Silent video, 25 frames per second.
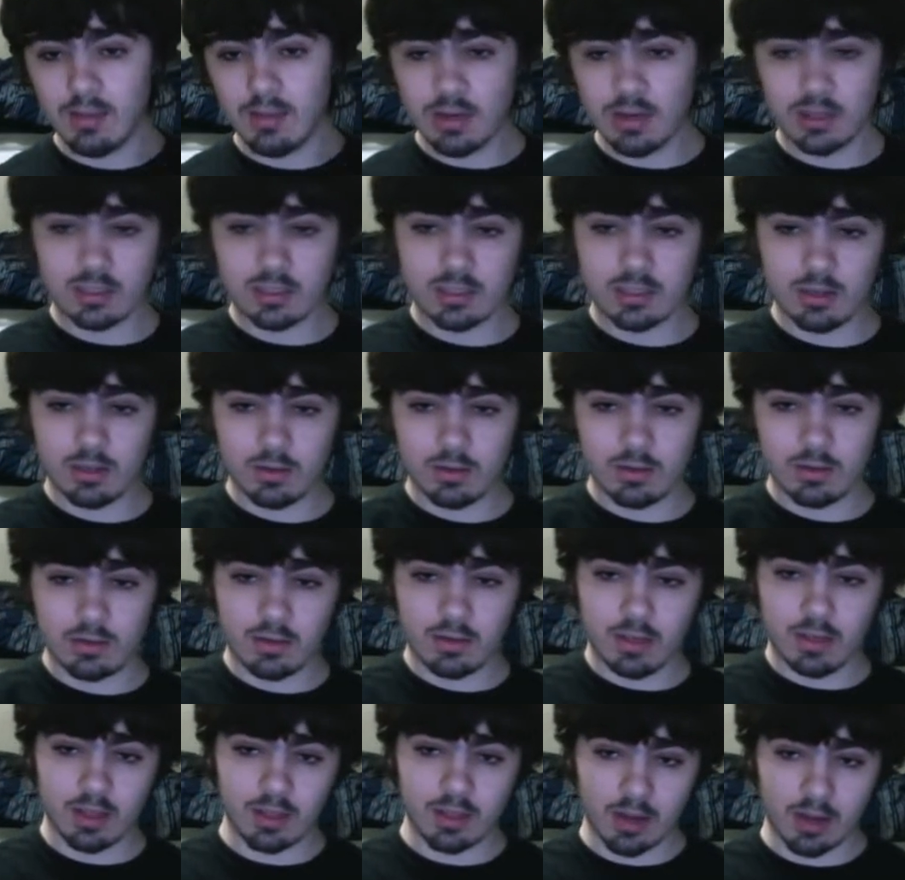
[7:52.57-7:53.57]
a certain
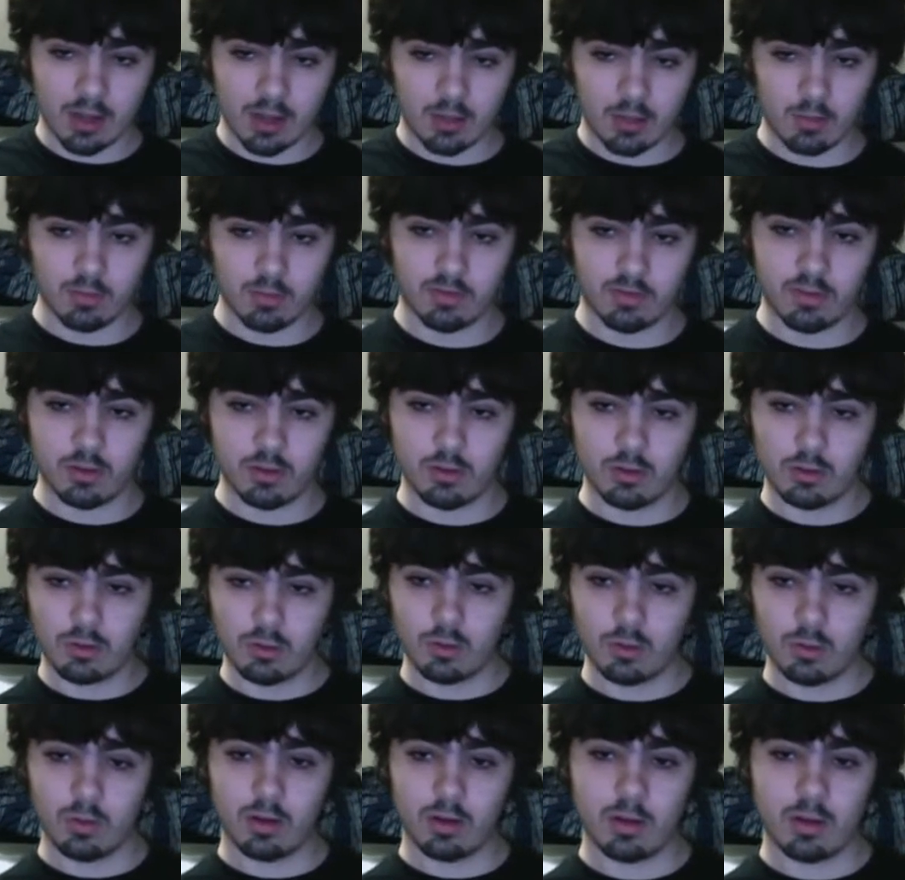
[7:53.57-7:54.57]
thing that I'll
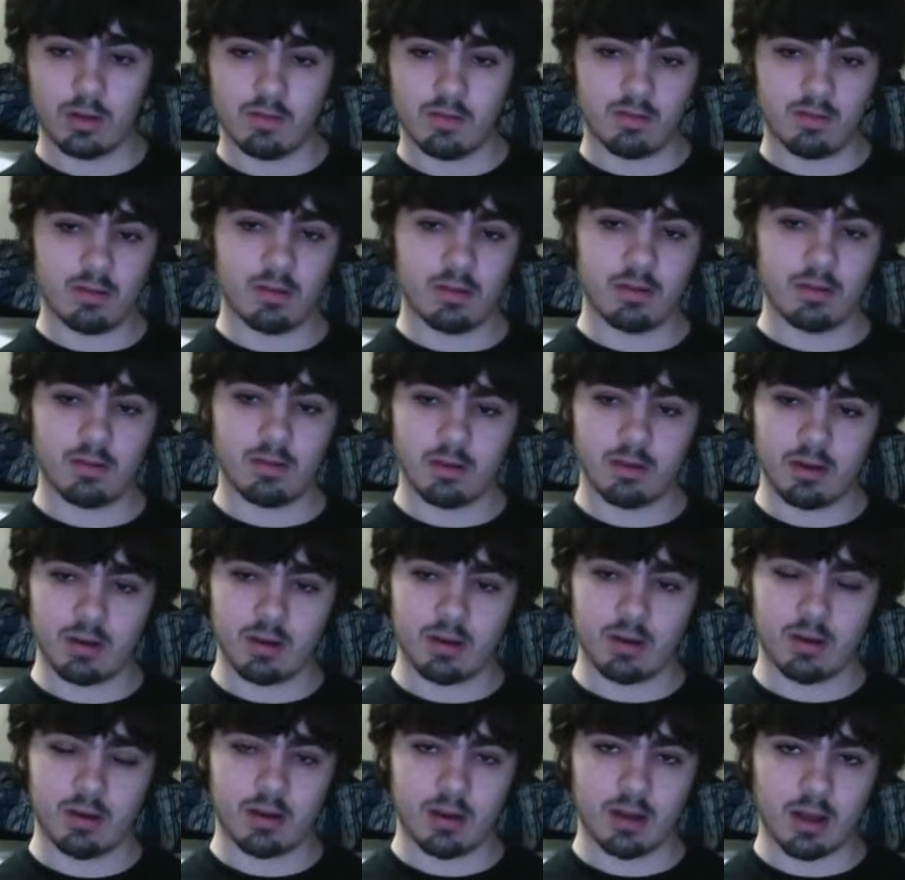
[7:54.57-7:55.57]
review
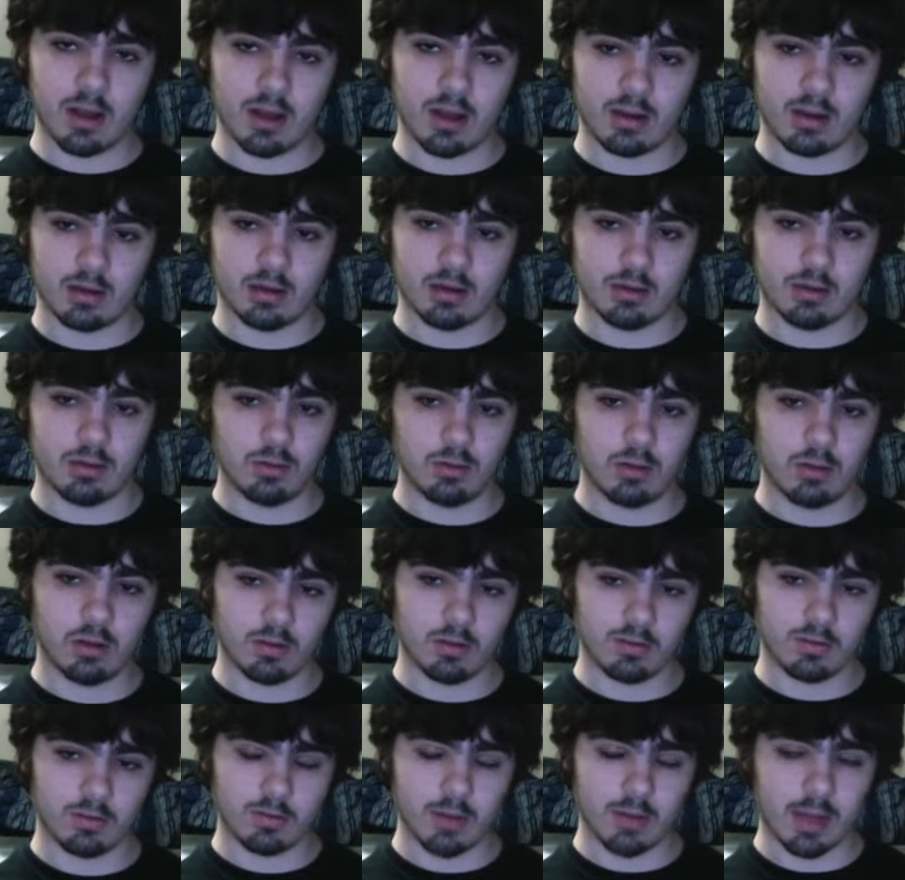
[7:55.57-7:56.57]
not too
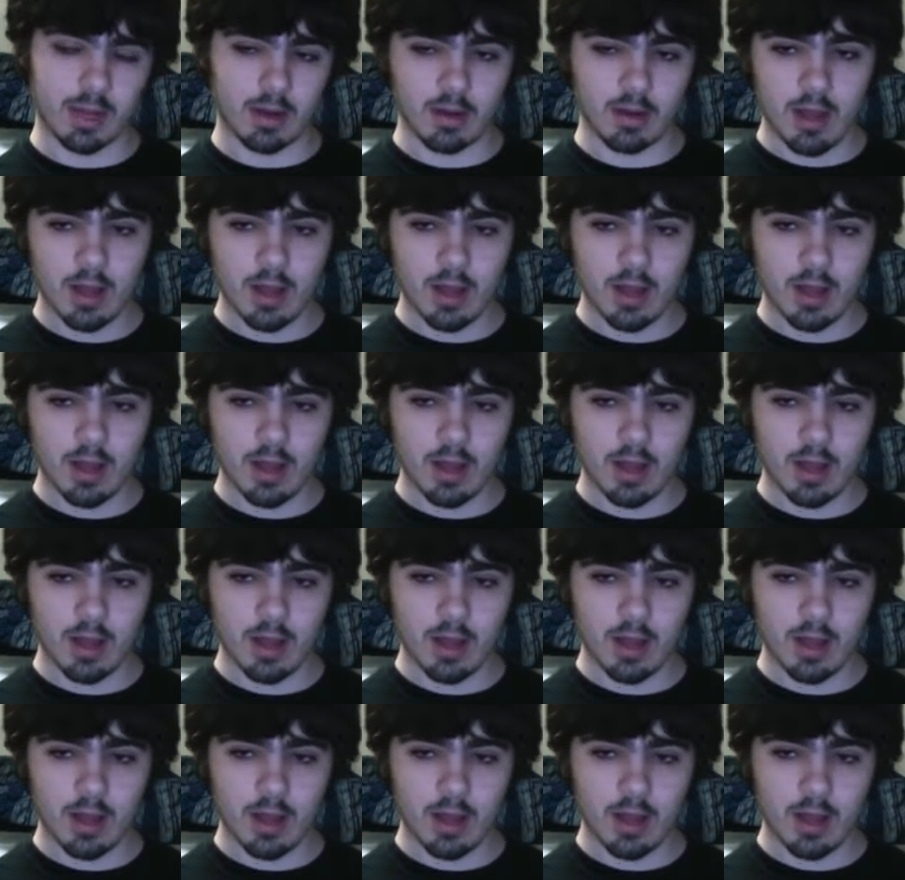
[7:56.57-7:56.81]
long from now,